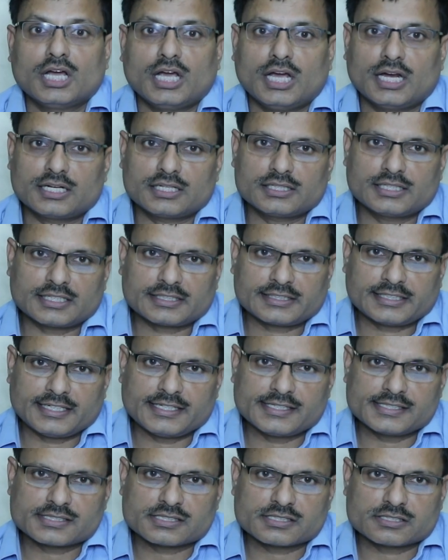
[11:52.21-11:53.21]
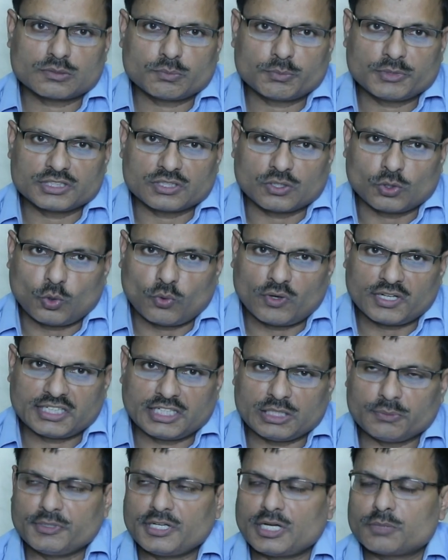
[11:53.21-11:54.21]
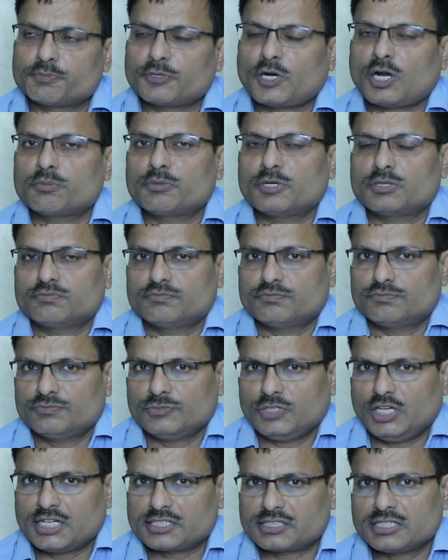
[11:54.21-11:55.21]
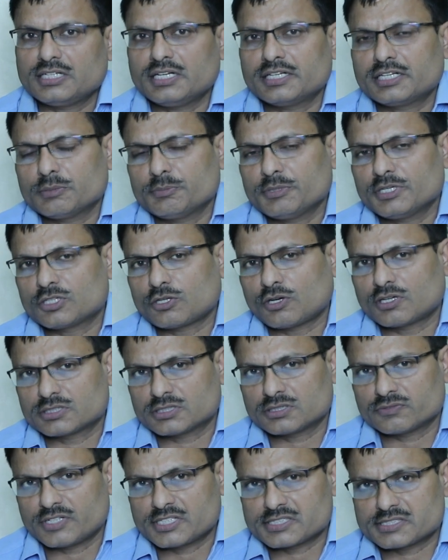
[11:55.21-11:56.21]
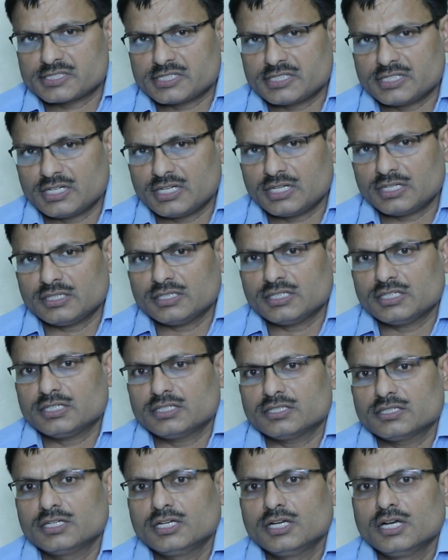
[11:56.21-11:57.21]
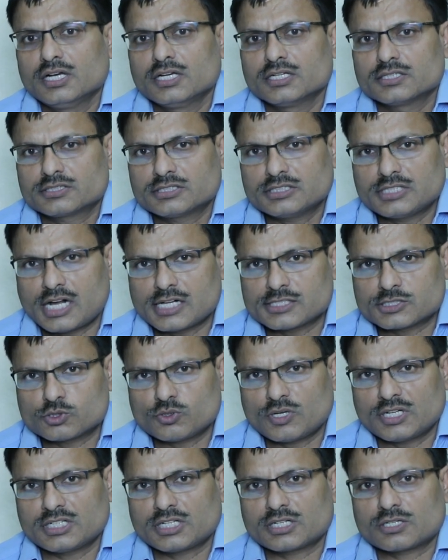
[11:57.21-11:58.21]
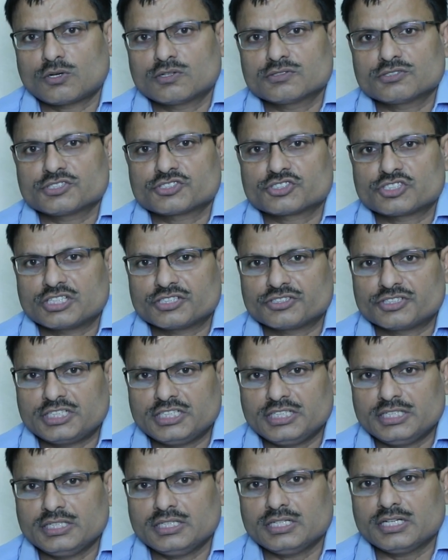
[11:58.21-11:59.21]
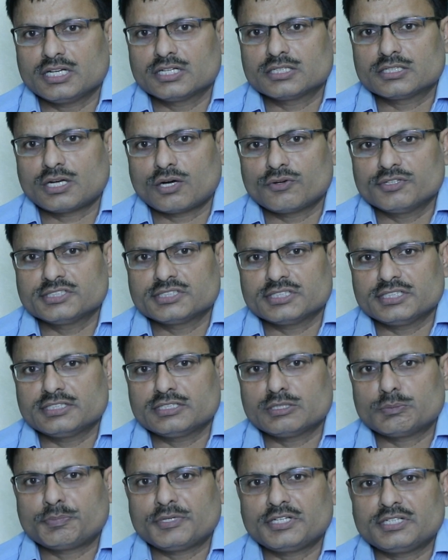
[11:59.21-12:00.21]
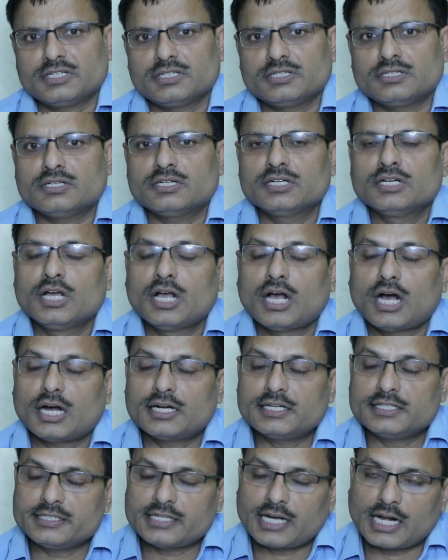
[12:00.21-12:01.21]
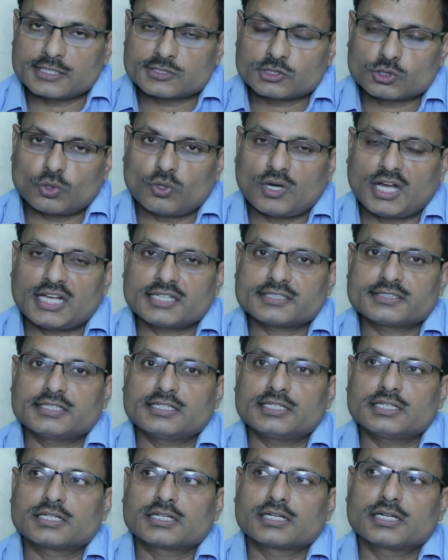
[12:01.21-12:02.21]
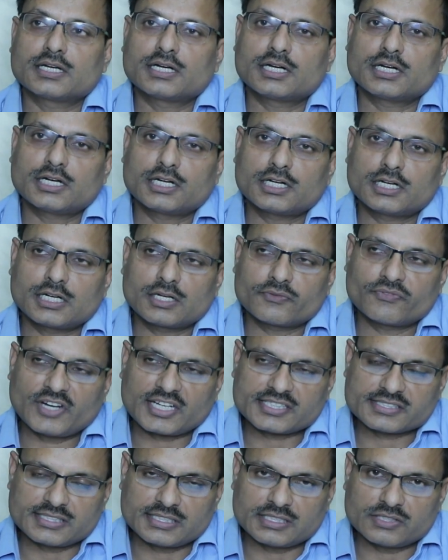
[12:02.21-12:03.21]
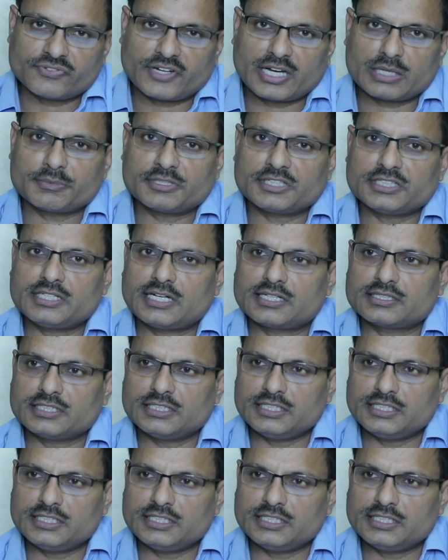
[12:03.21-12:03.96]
Another case with lower tibia problem, external tibial torsion was there. She also undergone the surgery and now is independent, and he also had the flexor deformity at the